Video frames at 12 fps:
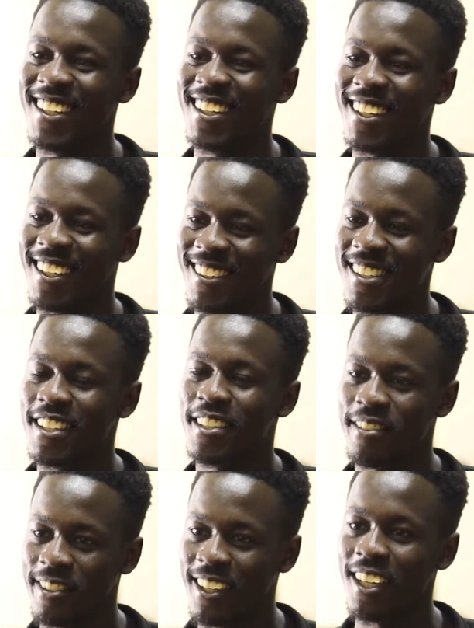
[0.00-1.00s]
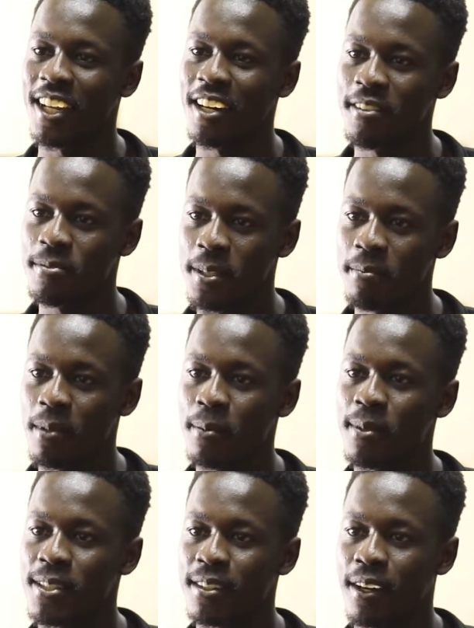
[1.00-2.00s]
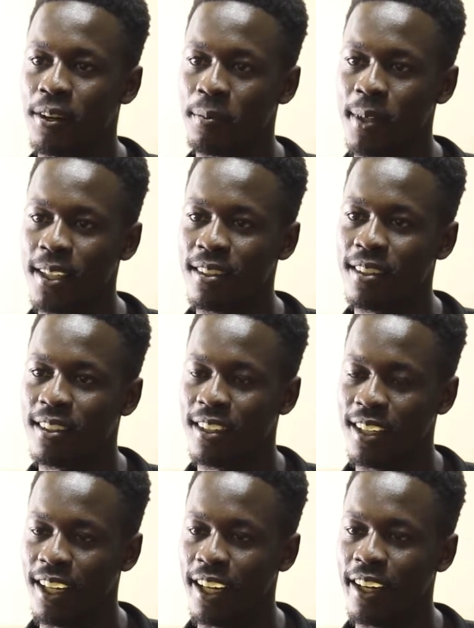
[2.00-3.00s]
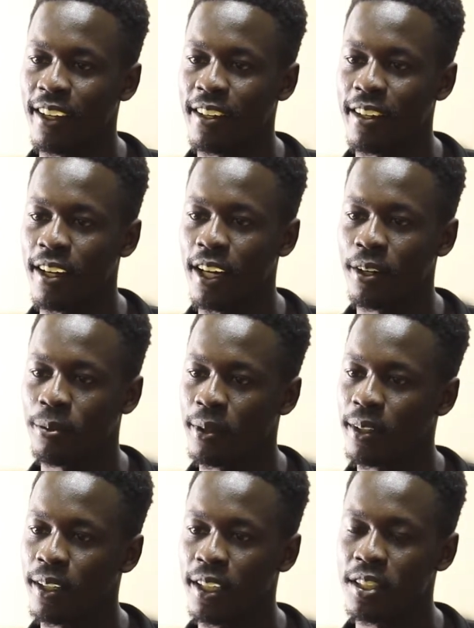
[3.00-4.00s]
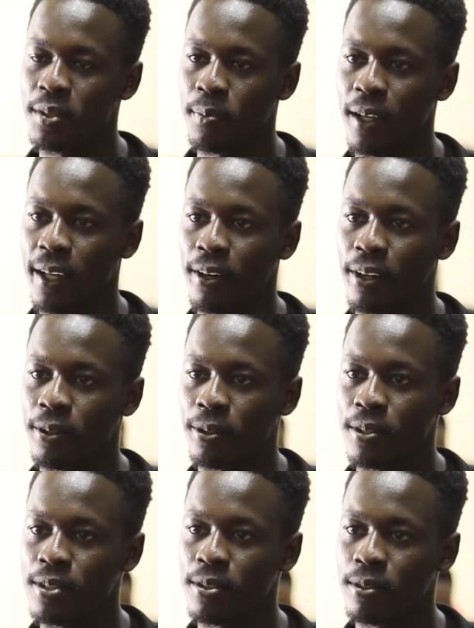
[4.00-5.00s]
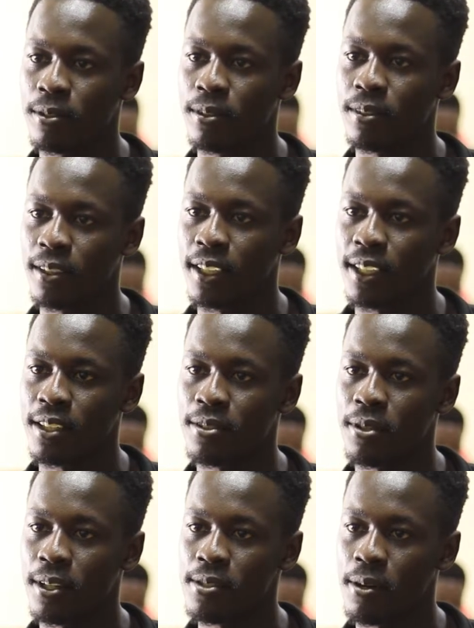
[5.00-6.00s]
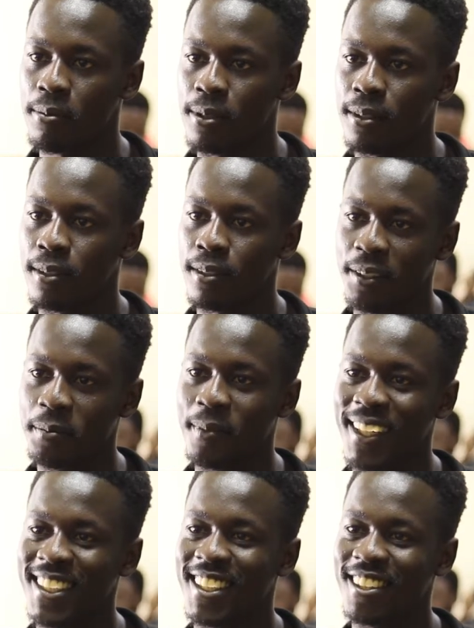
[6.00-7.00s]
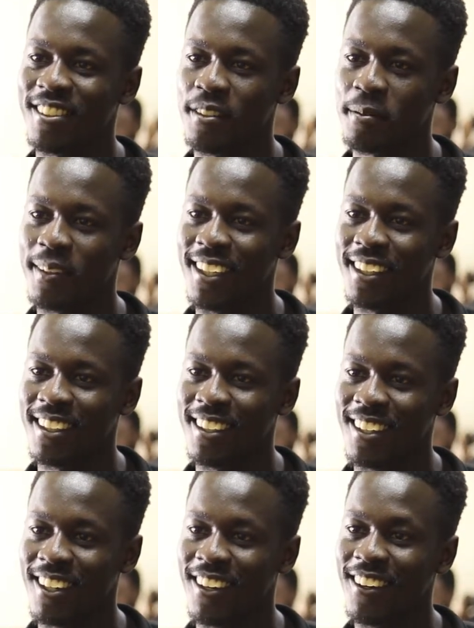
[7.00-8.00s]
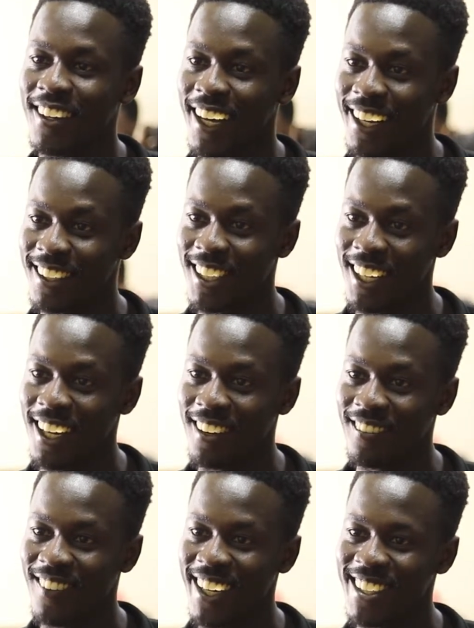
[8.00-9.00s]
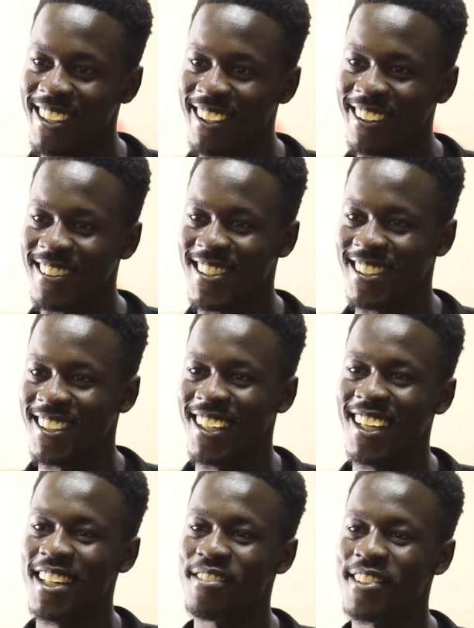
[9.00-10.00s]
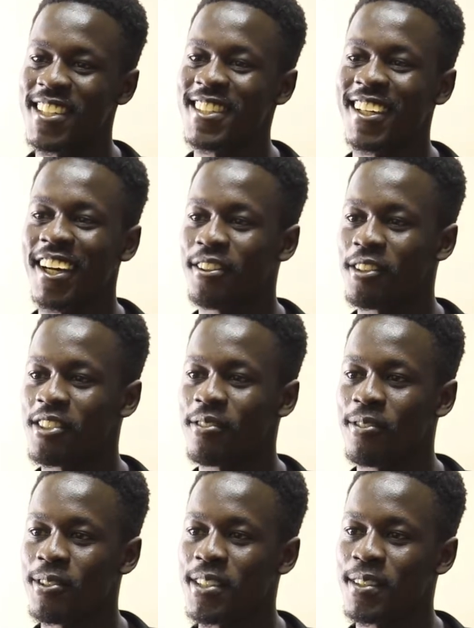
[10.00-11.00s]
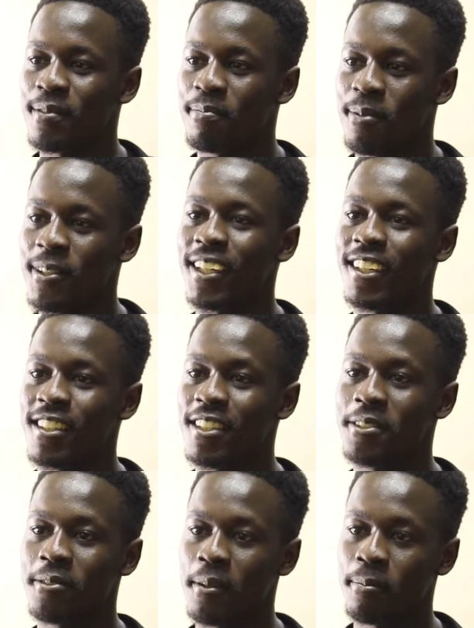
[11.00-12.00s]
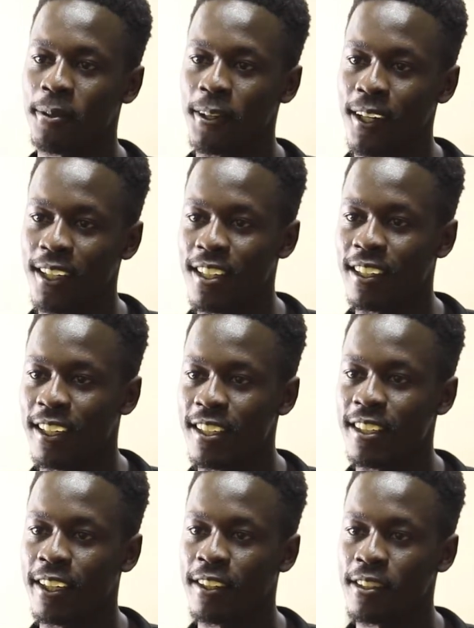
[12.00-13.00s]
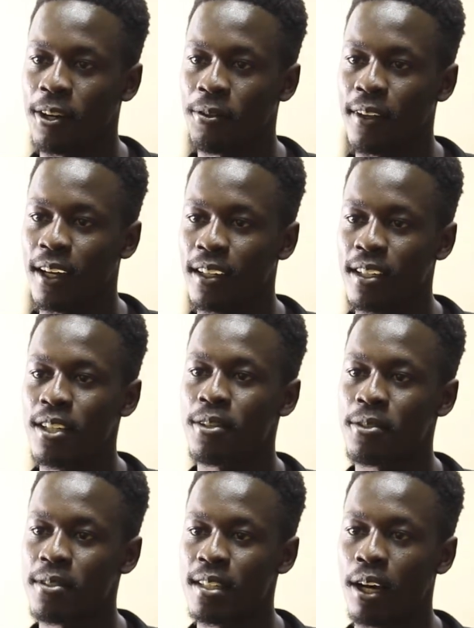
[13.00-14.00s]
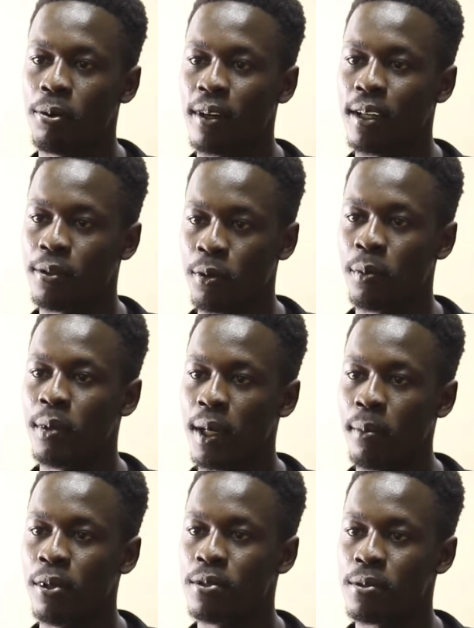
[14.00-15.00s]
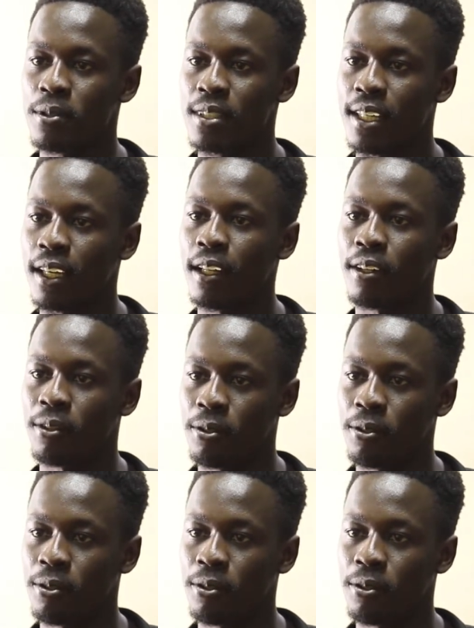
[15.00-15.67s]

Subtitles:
I'll definitely have team members around me, and we'll each play our roles to get to the top with my share of the money. Well, I actually have my share, because the first thing I thought of was putting it into the product and getting it out there, because that way it will be able to scale and